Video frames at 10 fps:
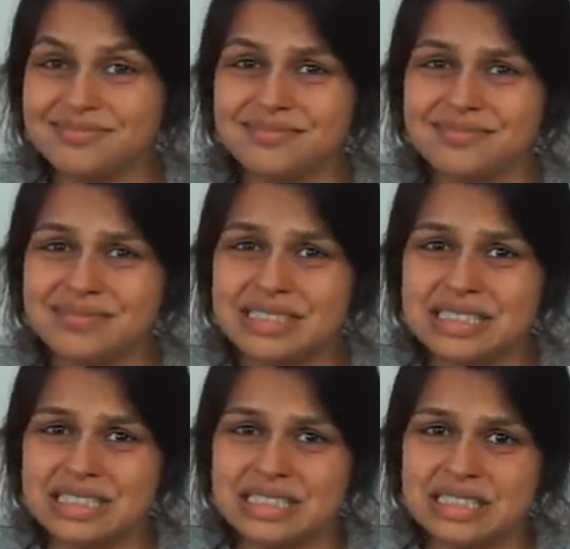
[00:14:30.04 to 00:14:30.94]

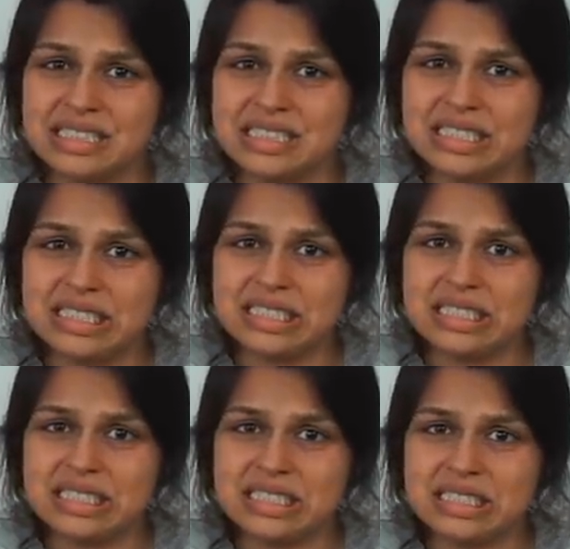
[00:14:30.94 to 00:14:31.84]

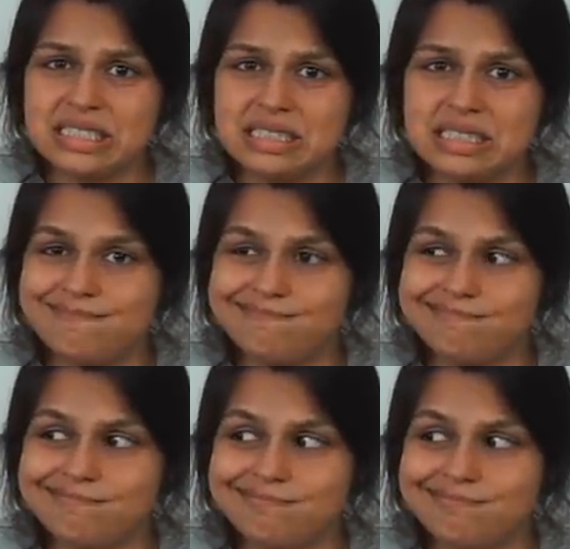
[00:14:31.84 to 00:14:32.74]

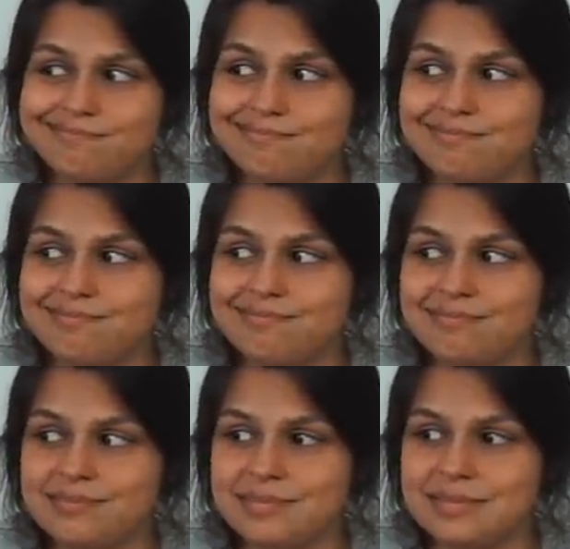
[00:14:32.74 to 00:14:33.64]

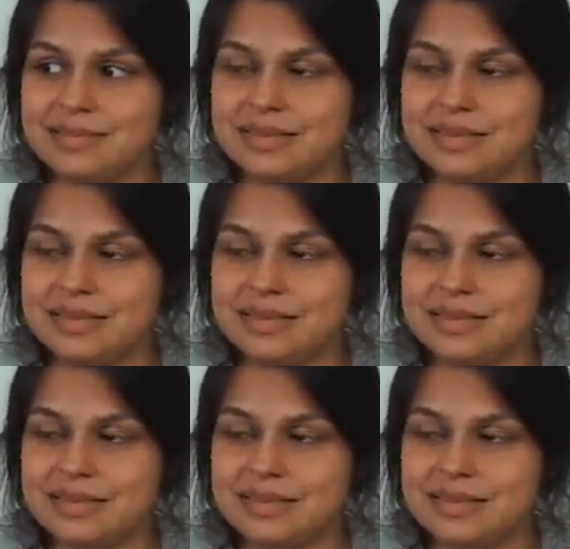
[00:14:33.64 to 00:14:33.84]
[no speech]